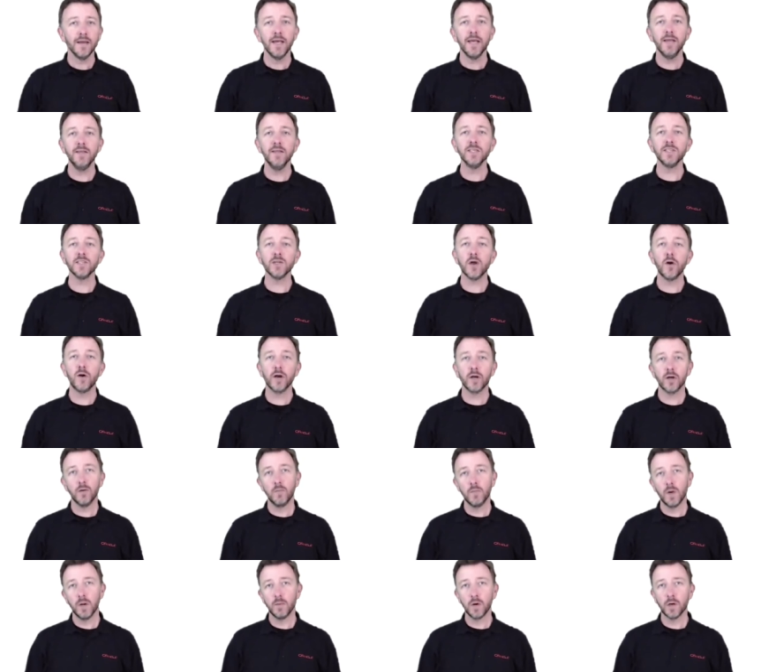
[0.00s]
in this
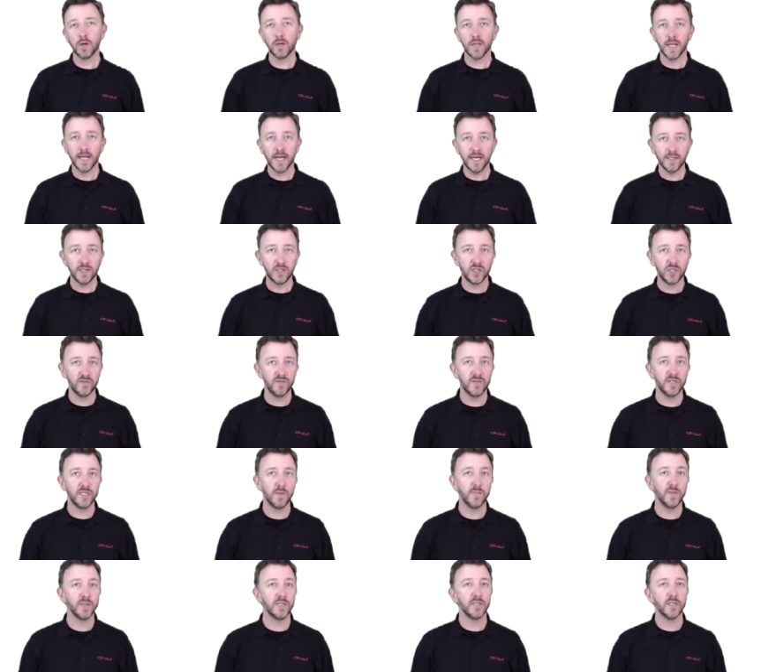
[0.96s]
Oracle Mobile Cloud Service
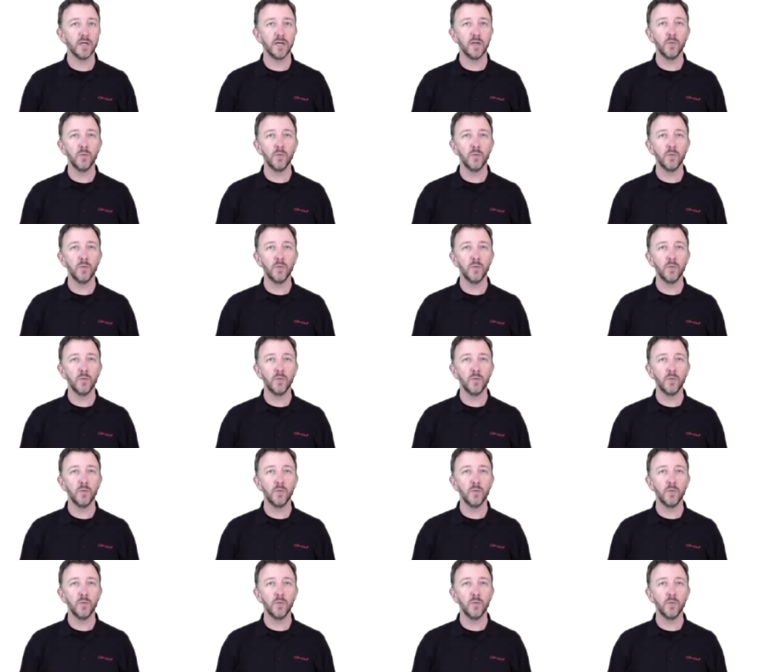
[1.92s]
episode,